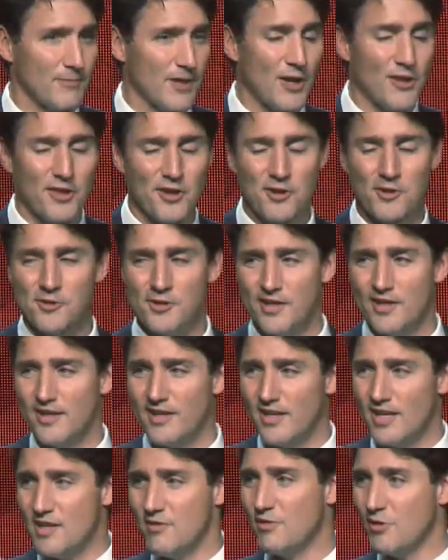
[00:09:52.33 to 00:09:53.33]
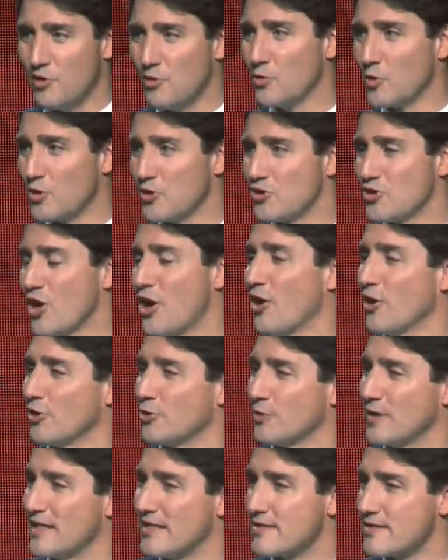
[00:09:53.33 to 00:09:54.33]
Although even the word
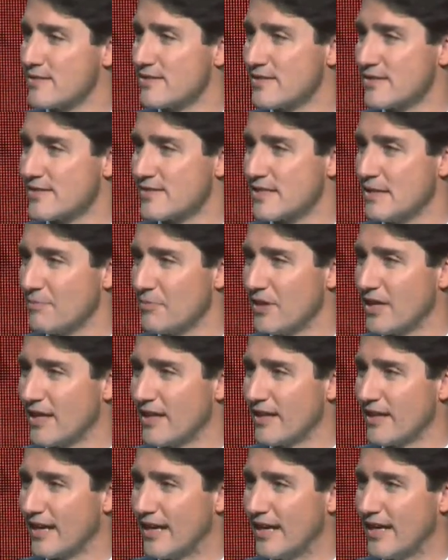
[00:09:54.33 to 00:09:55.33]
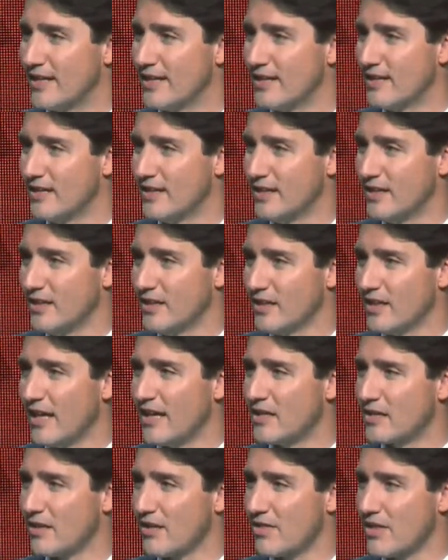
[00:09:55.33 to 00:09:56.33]
tolerance is something that I
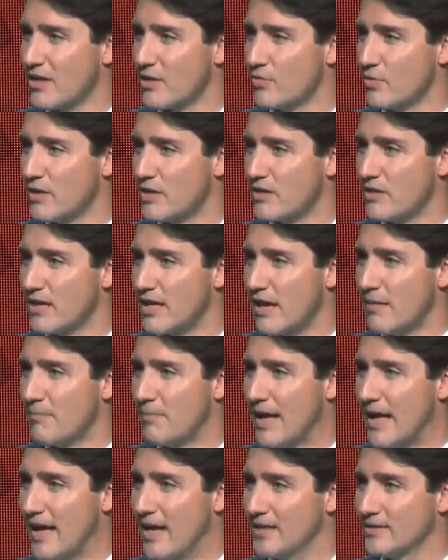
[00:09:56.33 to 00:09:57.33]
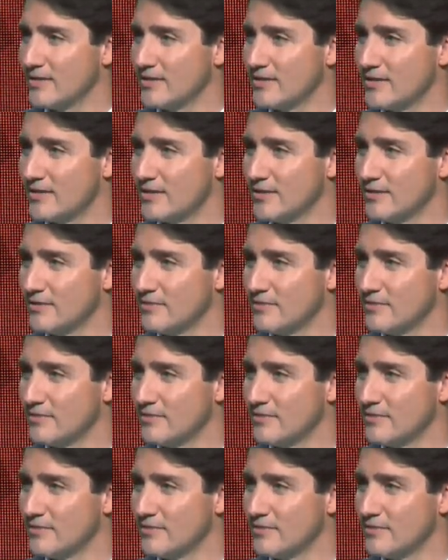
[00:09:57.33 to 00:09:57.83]
like to think we can get past.